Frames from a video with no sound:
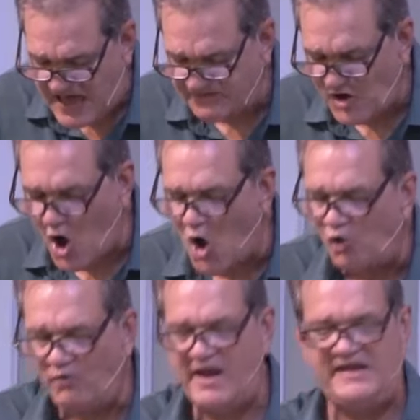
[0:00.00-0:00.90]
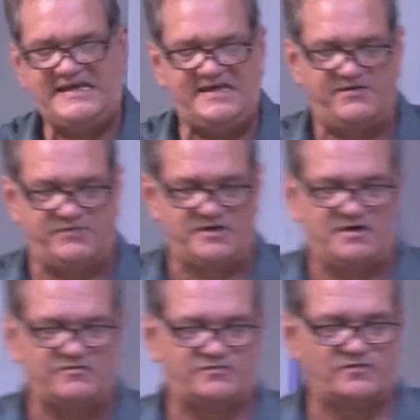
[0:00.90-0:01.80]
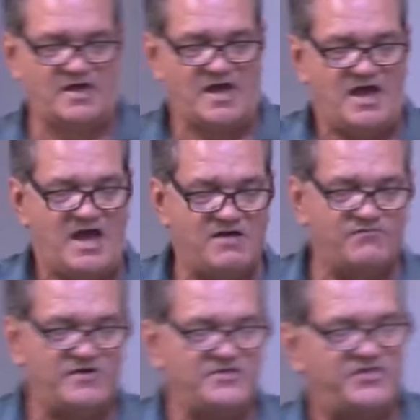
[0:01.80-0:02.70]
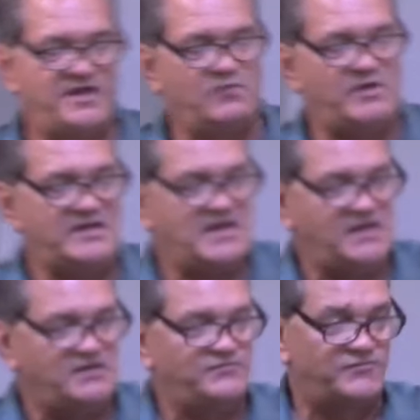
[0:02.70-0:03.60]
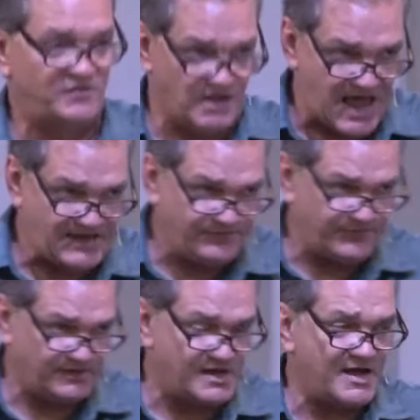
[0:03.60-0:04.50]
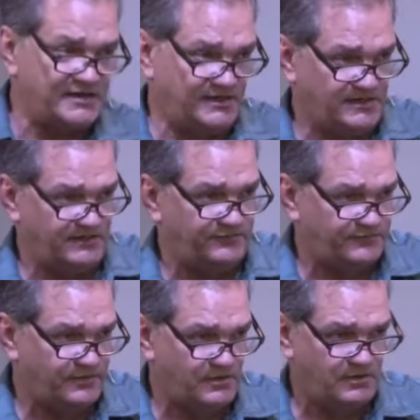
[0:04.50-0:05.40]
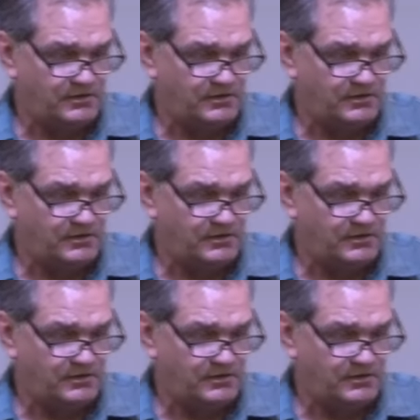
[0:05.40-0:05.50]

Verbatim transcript: has already given us everything we need for life and godliness.